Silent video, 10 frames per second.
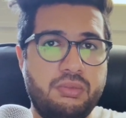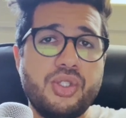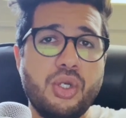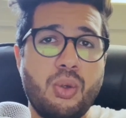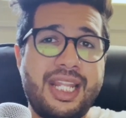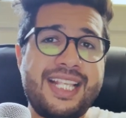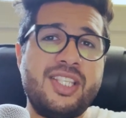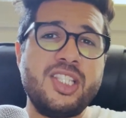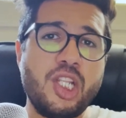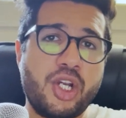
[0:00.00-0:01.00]
So
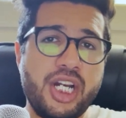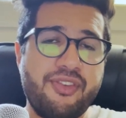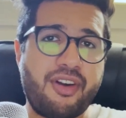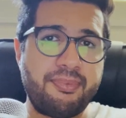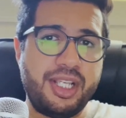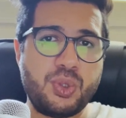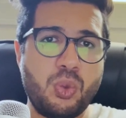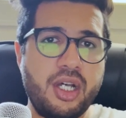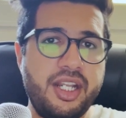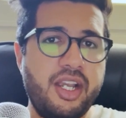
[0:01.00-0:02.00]
lessons learned from this
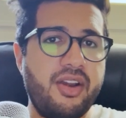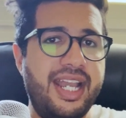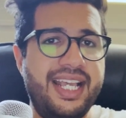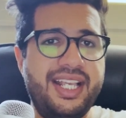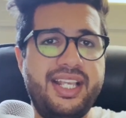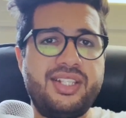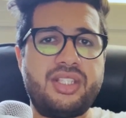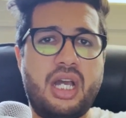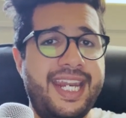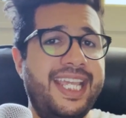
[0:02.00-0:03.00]
one here is
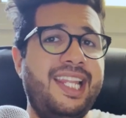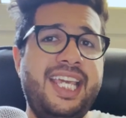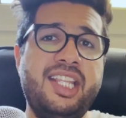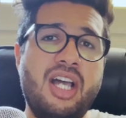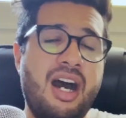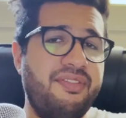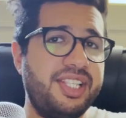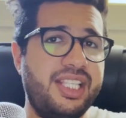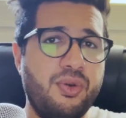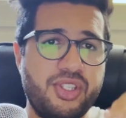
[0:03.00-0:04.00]
getting in late
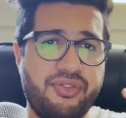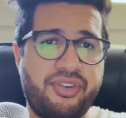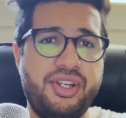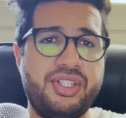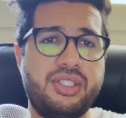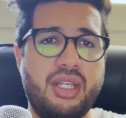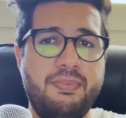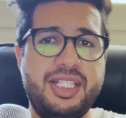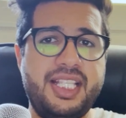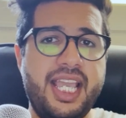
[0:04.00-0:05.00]
obviously was the first
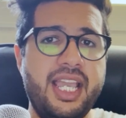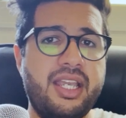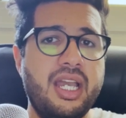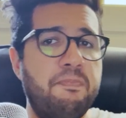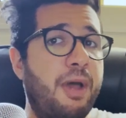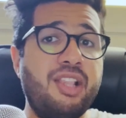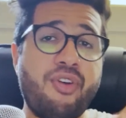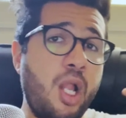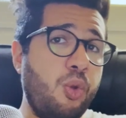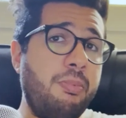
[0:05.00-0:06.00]
mistake. Not
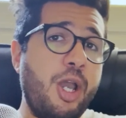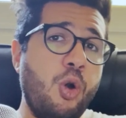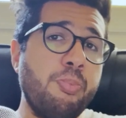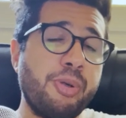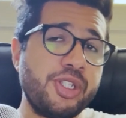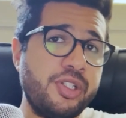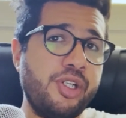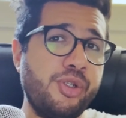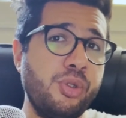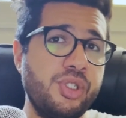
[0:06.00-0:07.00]
following my own personal
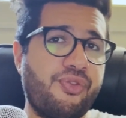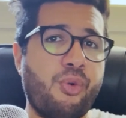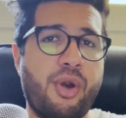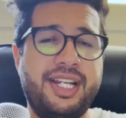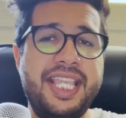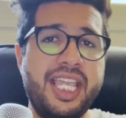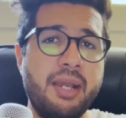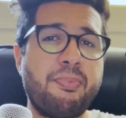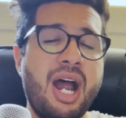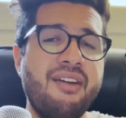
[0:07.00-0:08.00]
rules for
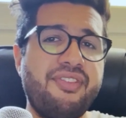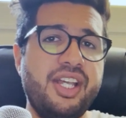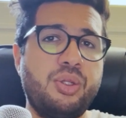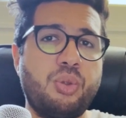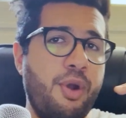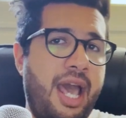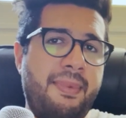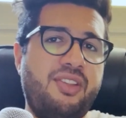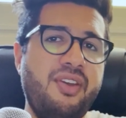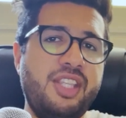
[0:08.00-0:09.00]
taking profit when I'm
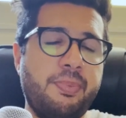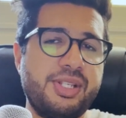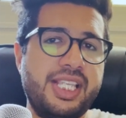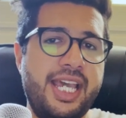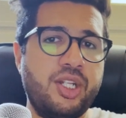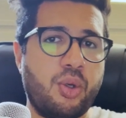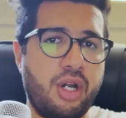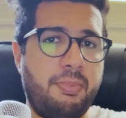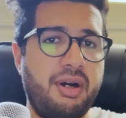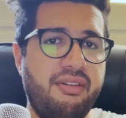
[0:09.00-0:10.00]
at 50% or
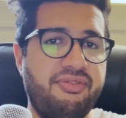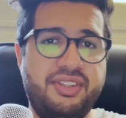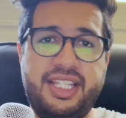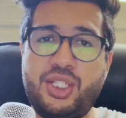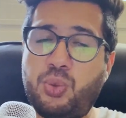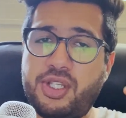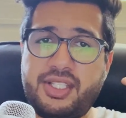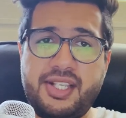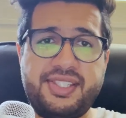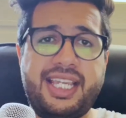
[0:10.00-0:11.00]
above. This was
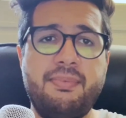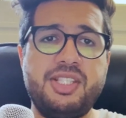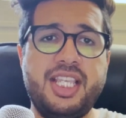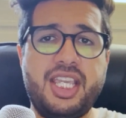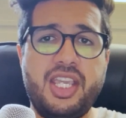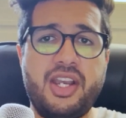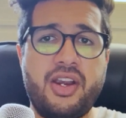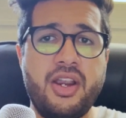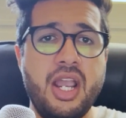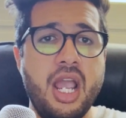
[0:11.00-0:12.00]
the second mistake
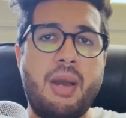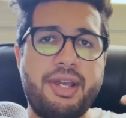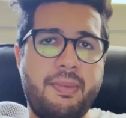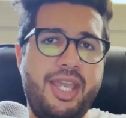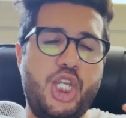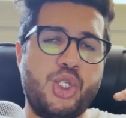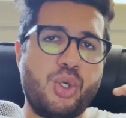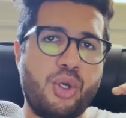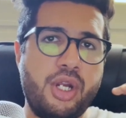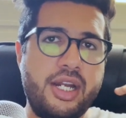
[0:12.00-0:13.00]
here. So I'm gonna make
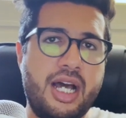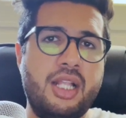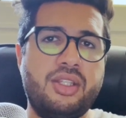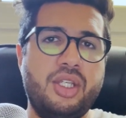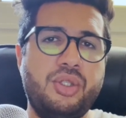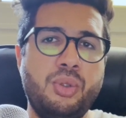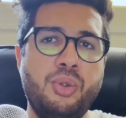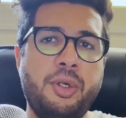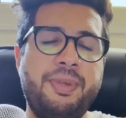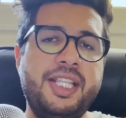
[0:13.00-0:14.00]
sure not to
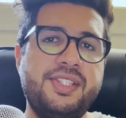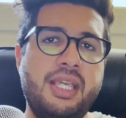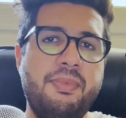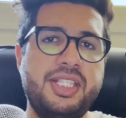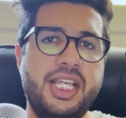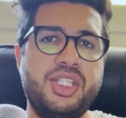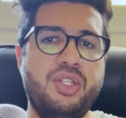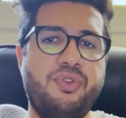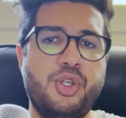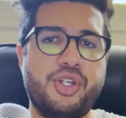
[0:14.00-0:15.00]
repeat the same mistakes in
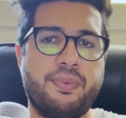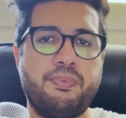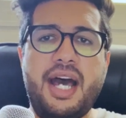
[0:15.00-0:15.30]
the future.